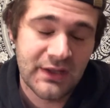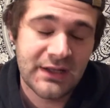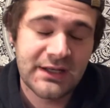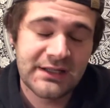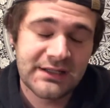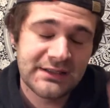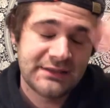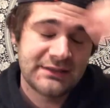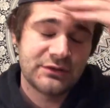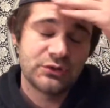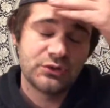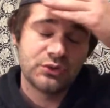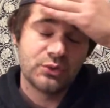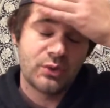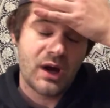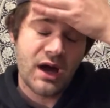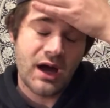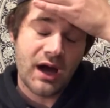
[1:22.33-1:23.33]
They needed
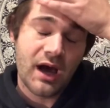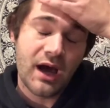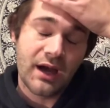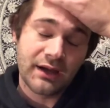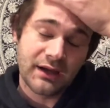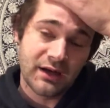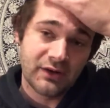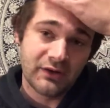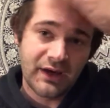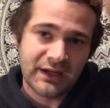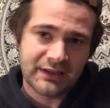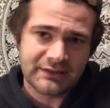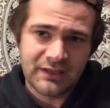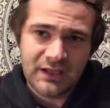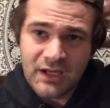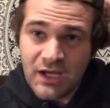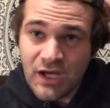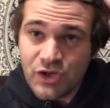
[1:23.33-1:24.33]
to collect
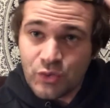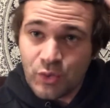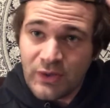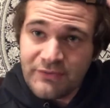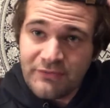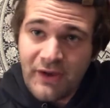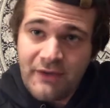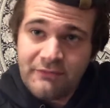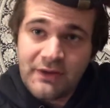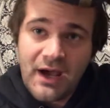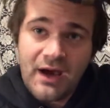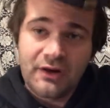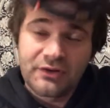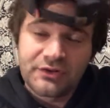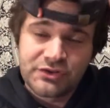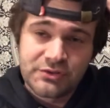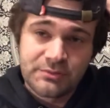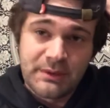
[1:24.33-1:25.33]

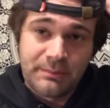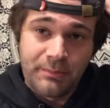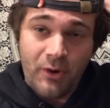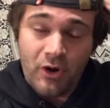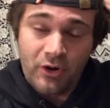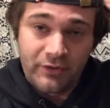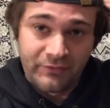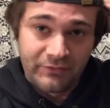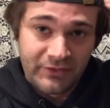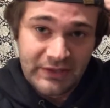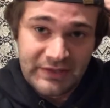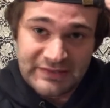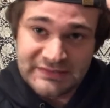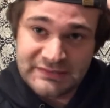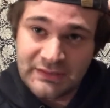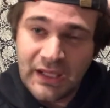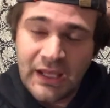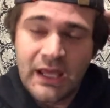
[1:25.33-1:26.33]
$25 to be part of
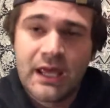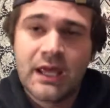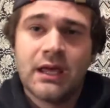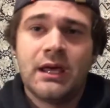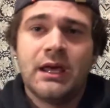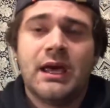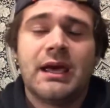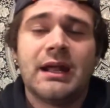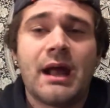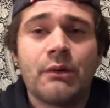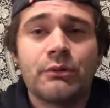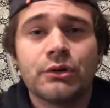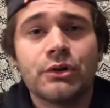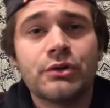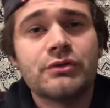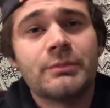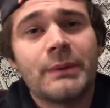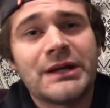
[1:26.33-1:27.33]
this, and I would
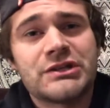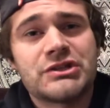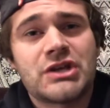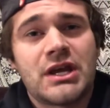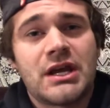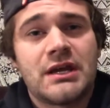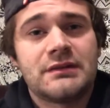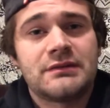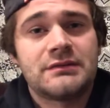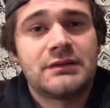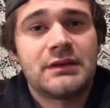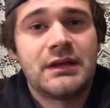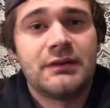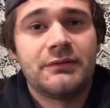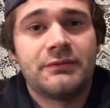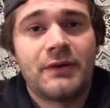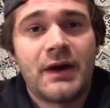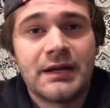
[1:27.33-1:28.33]
lose my chance
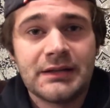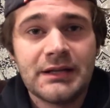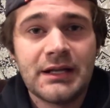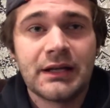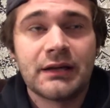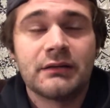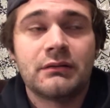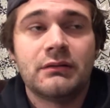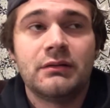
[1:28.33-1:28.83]
if I didn't.